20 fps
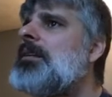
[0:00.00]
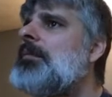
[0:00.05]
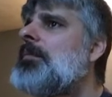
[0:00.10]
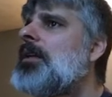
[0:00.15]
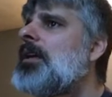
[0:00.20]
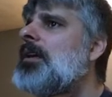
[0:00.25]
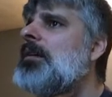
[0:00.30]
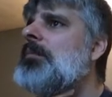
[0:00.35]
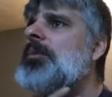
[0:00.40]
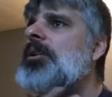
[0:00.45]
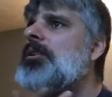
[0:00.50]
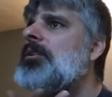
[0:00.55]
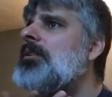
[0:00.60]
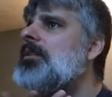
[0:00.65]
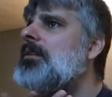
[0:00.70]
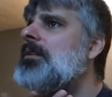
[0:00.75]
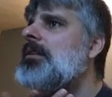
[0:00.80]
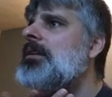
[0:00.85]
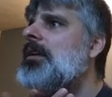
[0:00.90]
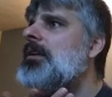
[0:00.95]
seemed like I
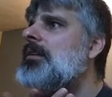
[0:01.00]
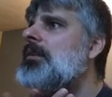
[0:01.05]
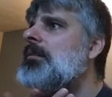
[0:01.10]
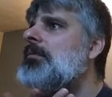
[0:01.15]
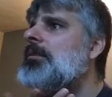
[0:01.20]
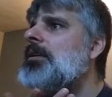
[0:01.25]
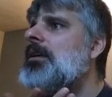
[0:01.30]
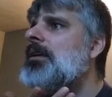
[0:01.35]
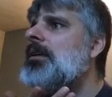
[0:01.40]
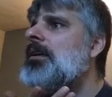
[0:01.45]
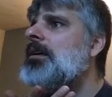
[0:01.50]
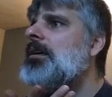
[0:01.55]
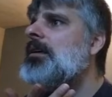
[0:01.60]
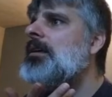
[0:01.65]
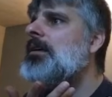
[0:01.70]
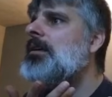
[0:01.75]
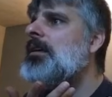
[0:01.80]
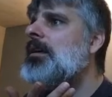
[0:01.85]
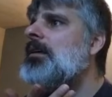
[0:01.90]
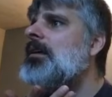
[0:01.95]
built. Yeah, seems like
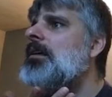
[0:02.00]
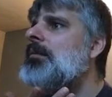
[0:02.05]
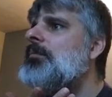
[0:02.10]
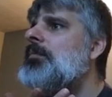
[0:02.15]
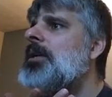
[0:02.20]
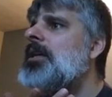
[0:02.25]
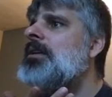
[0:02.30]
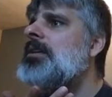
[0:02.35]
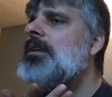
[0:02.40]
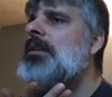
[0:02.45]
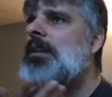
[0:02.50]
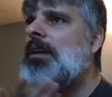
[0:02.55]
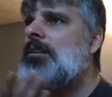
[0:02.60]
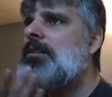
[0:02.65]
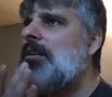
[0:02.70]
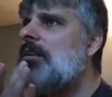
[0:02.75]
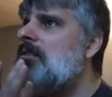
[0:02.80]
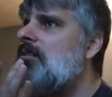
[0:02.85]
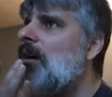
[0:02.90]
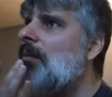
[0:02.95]
yeah. Okay, big.
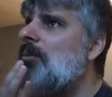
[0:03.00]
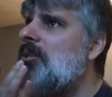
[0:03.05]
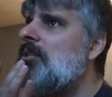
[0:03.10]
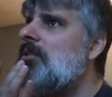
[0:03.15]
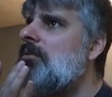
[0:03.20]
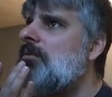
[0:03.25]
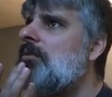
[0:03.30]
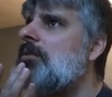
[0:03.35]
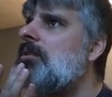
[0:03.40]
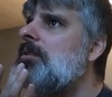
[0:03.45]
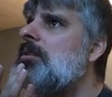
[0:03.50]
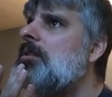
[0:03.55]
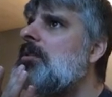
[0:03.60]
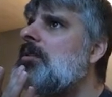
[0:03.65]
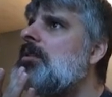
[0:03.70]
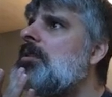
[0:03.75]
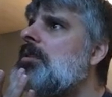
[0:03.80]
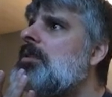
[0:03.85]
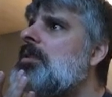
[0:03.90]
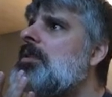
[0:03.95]
Yeah, so this is almost too
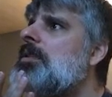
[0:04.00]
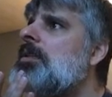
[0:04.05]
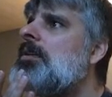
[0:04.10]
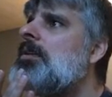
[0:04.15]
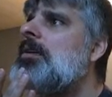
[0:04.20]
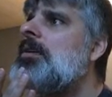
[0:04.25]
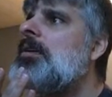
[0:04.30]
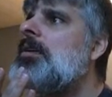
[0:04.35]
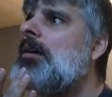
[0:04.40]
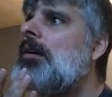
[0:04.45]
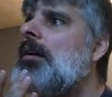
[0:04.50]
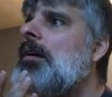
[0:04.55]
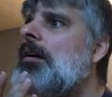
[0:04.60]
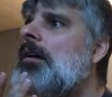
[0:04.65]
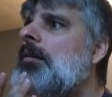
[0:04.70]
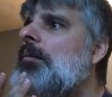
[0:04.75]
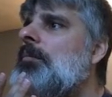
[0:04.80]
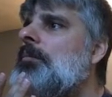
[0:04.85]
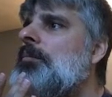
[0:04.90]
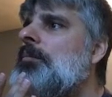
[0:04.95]
good.
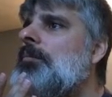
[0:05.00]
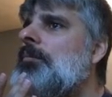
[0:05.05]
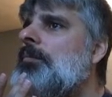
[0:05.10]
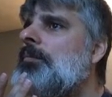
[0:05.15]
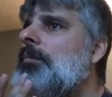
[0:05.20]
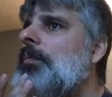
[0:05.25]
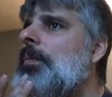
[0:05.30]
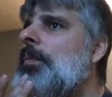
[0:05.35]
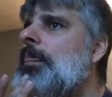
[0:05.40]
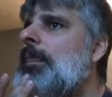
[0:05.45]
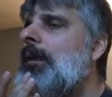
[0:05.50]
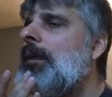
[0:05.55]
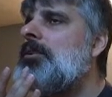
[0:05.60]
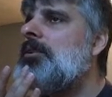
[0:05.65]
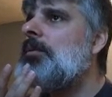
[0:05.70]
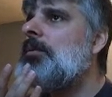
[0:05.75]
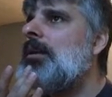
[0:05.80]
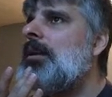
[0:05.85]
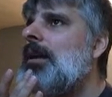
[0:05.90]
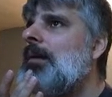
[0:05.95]
Yeah, I
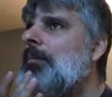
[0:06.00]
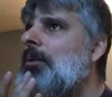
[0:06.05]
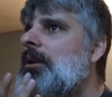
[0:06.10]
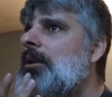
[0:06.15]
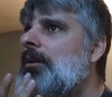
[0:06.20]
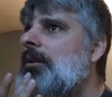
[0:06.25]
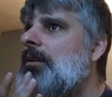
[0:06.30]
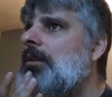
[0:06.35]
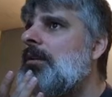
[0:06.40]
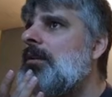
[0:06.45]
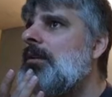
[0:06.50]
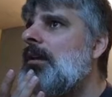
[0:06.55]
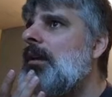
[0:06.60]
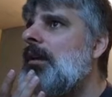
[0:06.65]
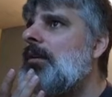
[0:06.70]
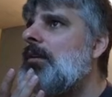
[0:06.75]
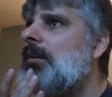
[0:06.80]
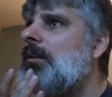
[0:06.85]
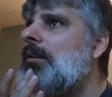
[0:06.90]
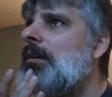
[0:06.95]
was quite happy to see the
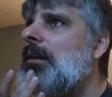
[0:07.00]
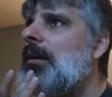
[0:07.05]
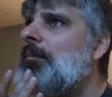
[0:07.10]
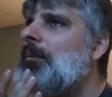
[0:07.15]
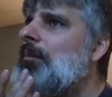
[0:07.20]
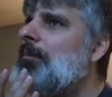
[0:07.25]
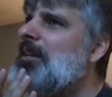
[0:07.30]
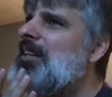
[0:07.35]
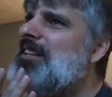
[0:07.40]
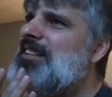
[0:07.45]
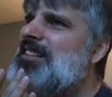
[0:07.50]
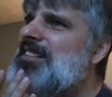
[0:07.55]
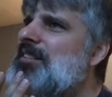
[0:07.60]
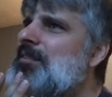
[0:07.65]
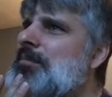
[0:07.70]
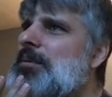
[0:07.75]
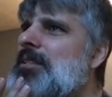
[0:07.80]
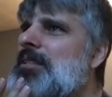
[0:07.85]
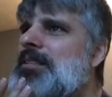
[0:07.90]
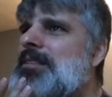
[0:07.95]
take at the time. I mean,
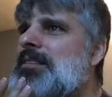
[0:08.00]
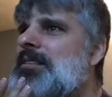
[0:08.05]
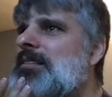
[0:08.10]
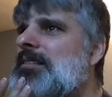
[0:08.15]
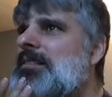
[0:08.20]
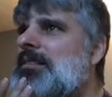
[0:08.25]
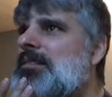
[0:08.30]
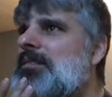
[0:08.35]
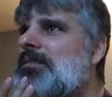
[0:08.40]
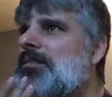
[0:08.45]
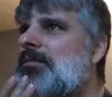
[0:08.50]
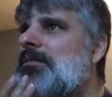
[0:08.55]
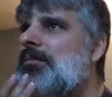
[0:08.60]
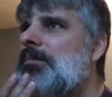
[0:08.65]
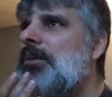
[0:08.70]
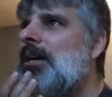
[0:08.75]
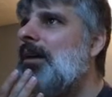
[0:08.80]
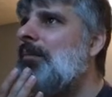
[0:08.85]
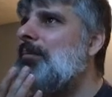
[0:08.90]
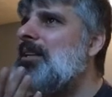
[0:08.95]
his position is just
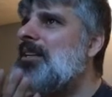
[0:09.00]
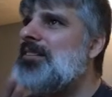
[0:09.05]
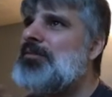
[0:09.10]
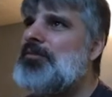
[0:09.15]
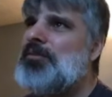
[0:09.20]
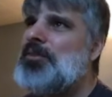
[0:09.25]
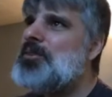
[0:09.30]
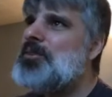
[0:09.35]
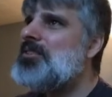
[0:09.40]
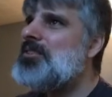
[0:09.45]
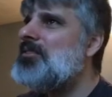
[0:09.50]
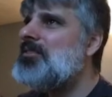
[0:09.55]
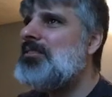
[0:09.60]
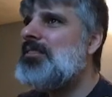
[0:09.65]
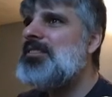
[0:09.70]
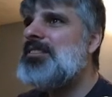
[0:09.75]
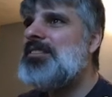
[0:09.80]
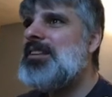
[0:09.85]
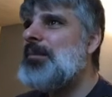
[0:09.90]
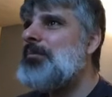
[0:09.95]
too bad. I mean, his forces
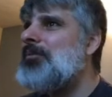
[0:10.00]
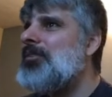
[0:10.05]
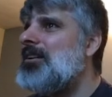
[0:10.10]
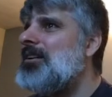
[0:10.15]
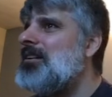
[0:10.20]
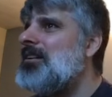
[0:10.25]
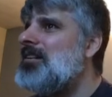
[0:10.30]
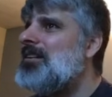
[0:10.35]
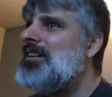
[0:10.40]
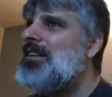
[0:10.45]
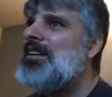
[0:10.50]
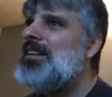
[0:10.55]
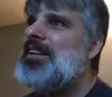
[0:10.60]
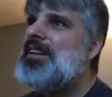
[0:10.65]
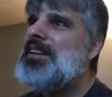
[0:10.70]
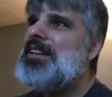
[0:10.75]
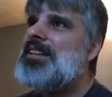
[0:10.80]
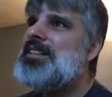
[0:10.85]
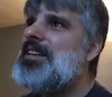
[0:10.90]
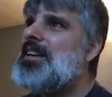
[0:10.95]
are all separated.
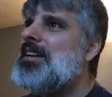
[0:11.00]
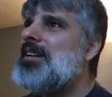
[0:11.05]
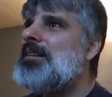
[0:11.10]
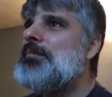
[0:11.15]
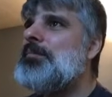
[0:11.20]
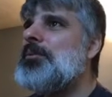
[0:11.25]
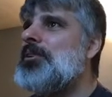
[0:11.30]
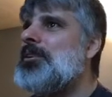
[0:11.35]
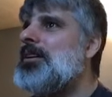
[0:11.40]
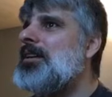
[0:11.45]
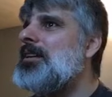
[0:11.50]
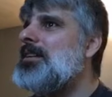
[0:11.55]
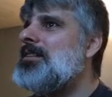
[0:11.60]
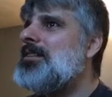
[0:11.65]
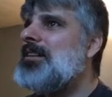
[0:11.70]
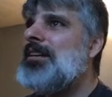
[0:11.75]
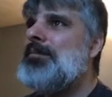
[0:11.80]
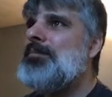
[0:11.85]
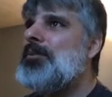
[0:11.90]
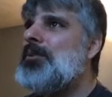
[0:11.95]
He's getting
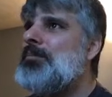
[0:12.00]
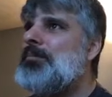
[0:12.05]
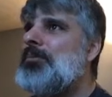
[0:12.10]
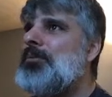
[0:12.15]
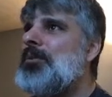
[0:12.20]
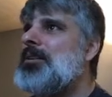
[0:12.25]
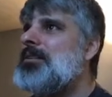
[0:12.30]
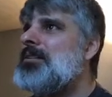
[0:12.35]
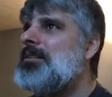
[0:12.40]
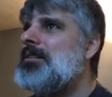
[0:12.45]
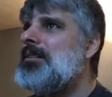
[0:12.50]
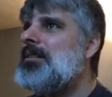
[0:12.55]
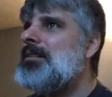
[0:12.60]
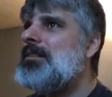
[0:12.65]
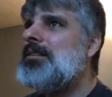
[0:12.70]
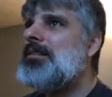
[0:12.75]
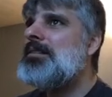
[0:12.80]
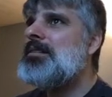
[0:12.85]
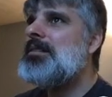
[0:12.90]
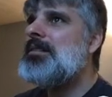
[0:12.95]
blitz. I have more points in
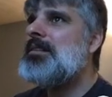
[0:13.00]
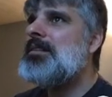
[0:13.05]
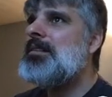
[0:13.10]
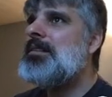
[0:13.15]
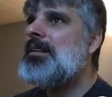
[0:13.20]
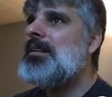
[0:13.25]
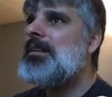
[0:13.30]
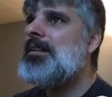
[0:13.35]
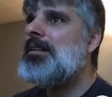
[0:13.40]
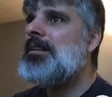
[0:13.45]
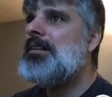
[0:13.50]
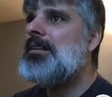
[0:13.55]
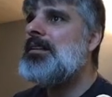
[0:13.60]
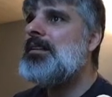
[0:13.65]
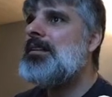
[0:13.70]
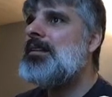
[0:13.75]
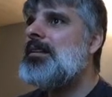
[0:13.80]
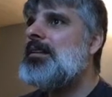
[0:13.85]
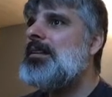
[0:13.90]
his than